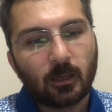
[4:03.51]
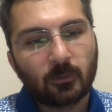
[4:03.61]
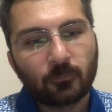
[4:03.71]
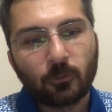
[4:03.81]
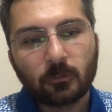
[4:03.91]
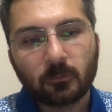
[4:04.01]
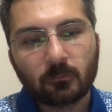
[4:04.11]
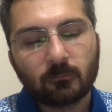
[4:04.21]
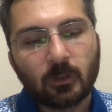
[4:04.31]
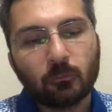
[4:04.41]
At first,
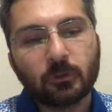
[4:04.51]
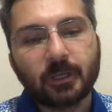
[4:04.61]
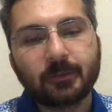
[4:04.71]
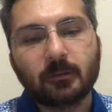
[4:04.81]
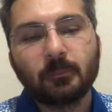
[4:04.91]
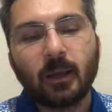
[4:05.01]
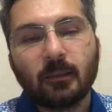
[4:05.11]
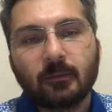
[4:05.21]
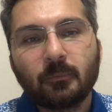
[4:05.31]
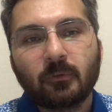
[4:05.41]
when we look at
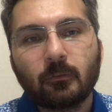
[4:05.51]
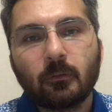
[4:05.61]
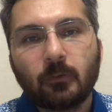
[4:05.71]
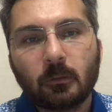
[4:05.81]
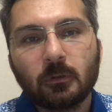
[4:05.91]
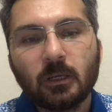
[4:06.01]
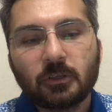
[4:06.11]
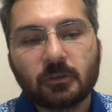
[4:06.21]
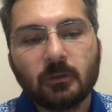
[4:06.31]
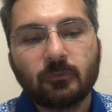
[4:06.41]
Bentham's
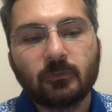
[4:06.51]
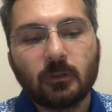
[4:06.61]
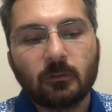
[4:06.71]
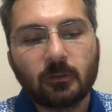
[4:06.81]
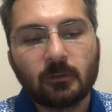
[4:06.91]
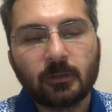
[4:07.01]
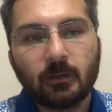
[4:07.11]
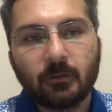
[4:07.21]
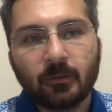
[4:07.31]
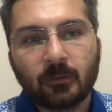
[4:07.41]
formulation of
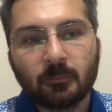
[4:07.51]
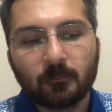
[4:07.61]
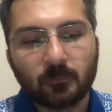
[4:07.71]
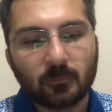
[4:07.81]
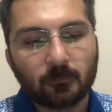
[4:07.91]
utilitarianism,